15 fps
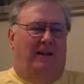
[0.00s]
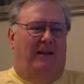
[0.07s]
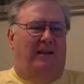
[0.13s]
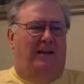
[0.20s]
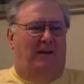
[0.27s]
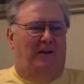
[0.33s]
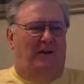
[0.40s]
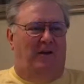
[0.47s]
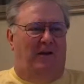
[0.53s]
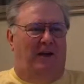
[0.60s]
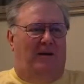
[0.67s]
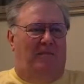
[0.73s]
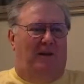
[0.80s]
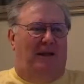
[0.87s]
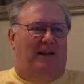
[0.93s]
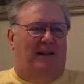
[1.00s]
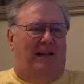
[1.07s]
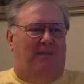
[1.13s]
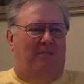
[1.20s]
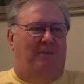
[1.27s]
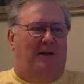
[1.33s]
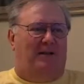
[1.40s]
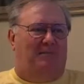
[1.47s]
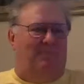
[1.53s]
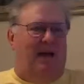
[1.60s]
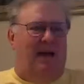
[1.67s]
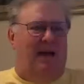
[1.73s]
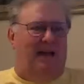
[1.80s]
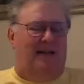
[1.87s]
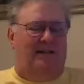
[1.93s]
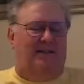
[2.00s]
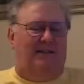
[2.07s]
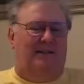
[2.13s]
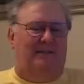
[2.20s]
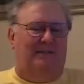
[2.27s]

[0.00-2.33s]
you can get them like that in mixed bags.